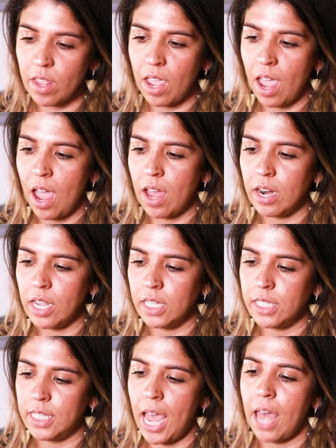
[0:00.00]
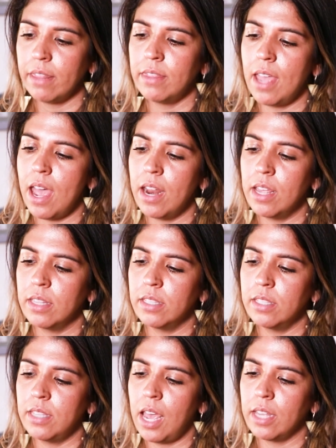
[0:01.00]
And it's sad that it
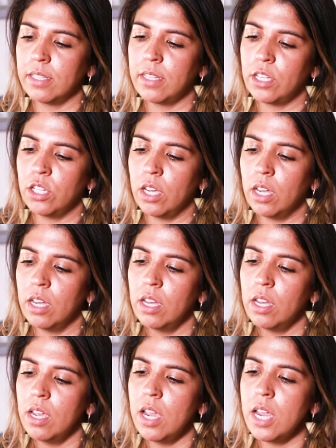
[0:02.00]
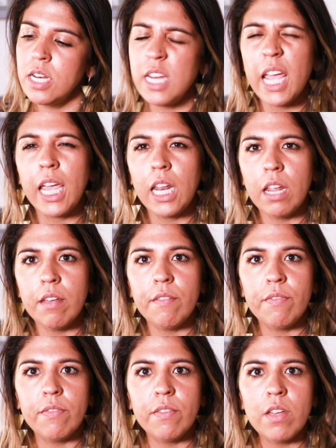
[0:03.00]
has such a
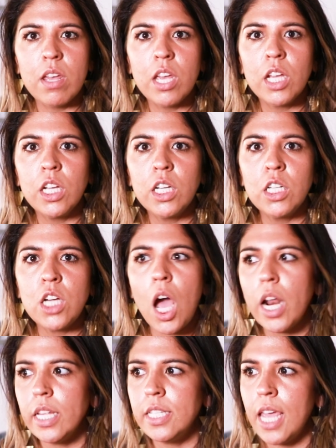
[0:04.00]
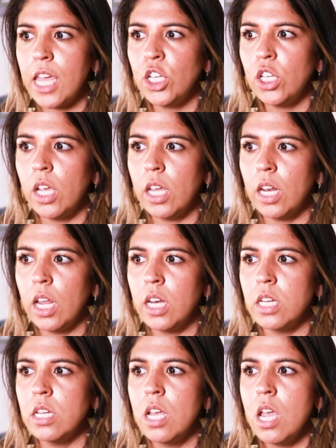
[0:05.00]
negative connotation
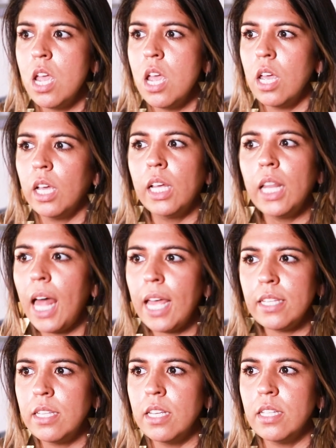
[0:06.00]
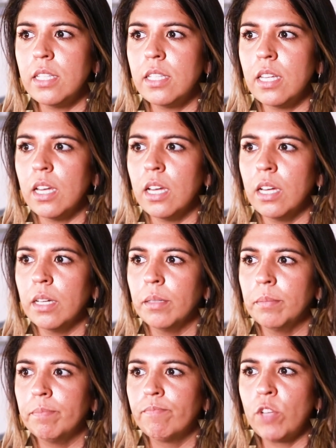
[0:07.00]
and classist
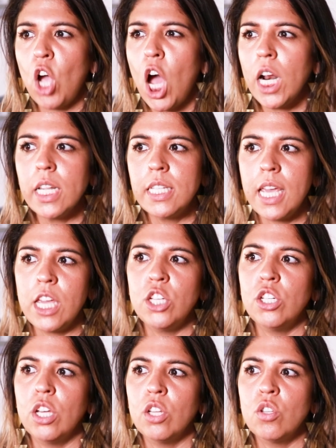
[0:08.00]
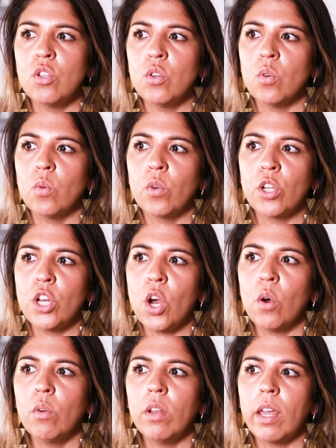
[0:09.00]
connotation to,
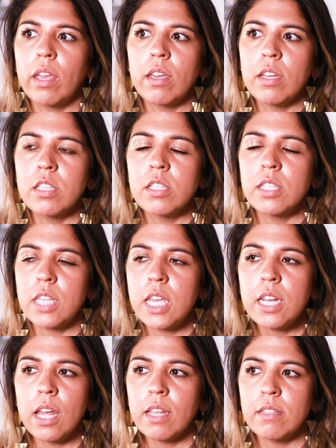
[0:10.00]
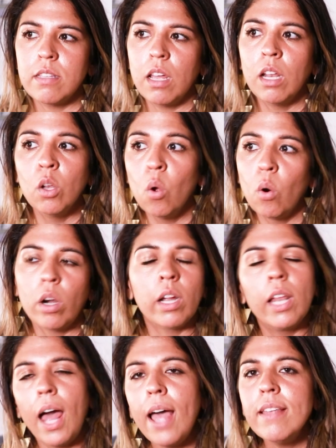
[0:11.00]
it's seen as a lower
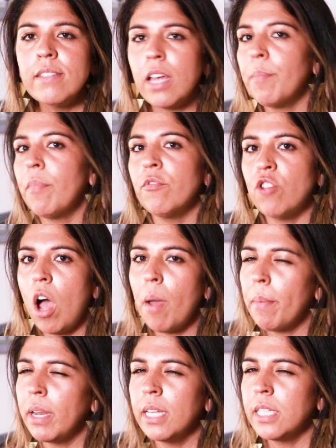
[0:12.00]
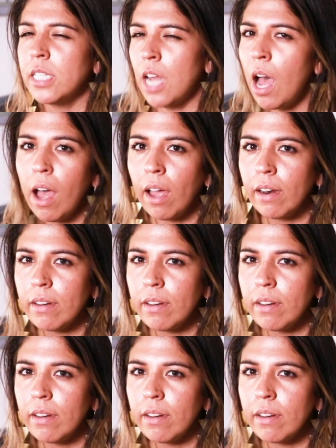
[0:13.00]
class type of job, and it's not.